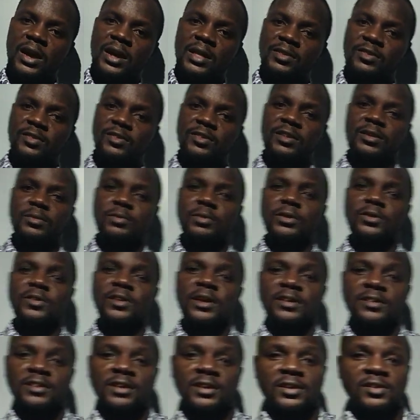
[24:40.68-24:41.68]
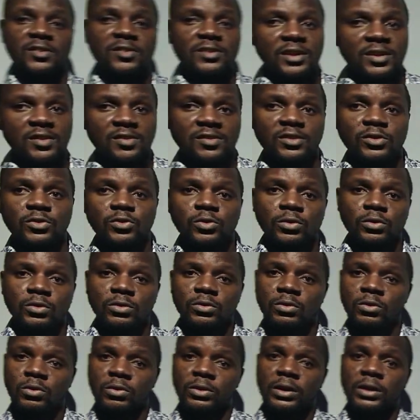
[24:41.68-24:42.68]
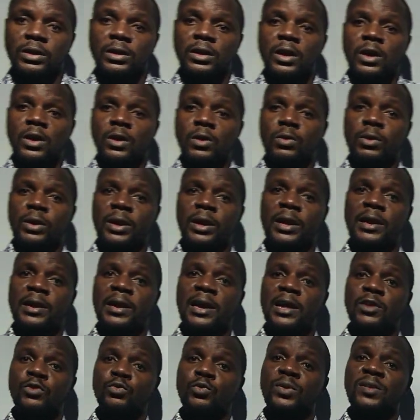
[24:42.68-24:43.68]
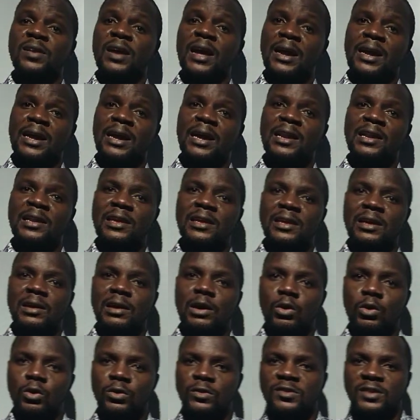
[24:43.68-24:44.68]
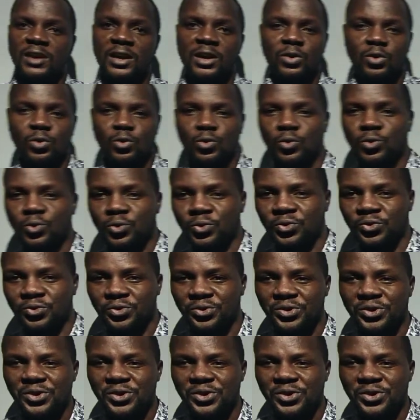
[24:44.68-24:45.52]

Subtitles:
and see, because I think it's testing you on chlorine. Chlorine can react with alkali, hot and cold.